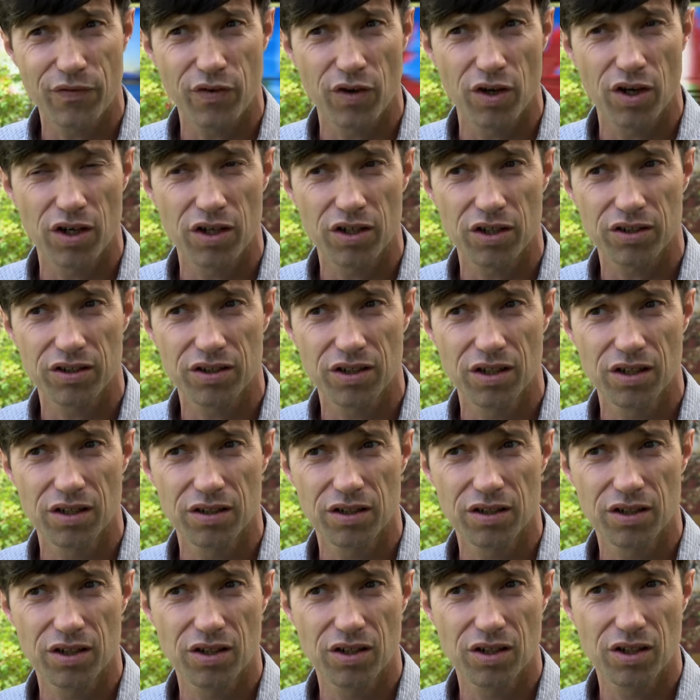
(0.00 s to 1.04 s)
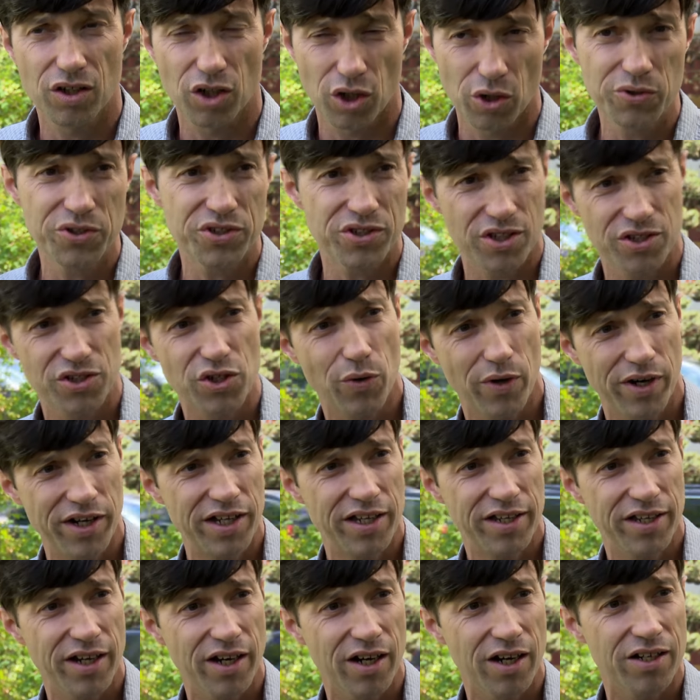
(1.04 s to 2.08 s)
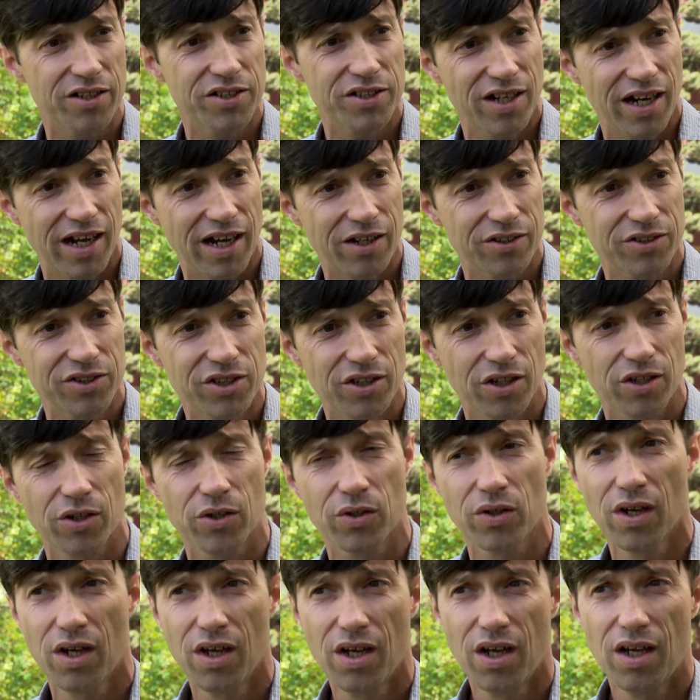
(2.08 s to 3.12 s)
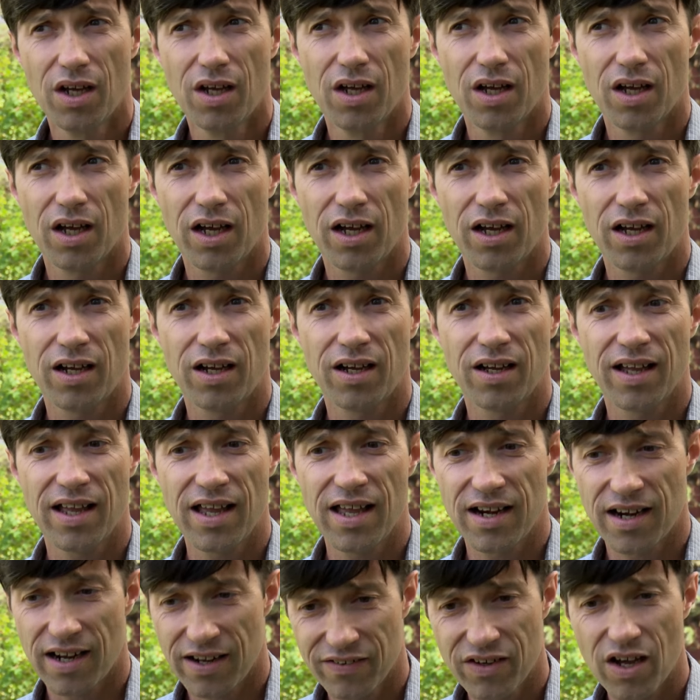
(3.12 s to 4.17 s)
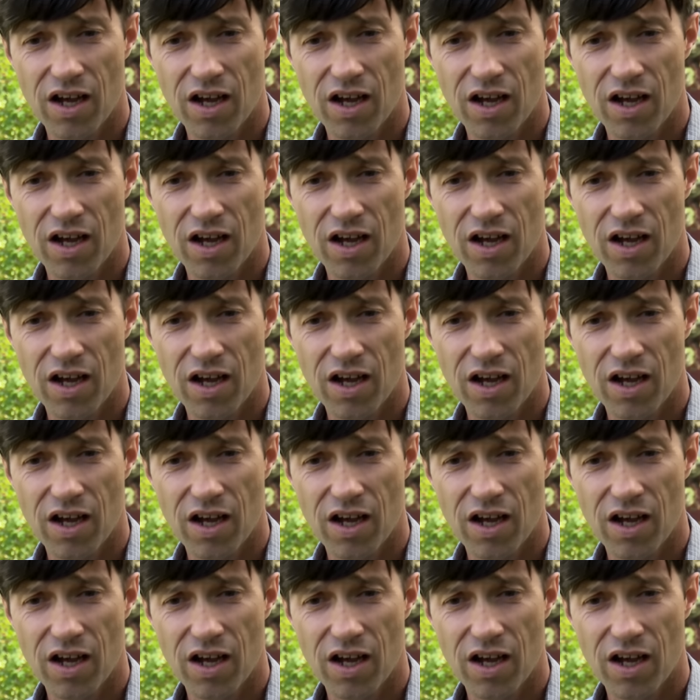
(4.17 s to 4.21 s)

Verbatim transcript: for close to 20 years now, so, and I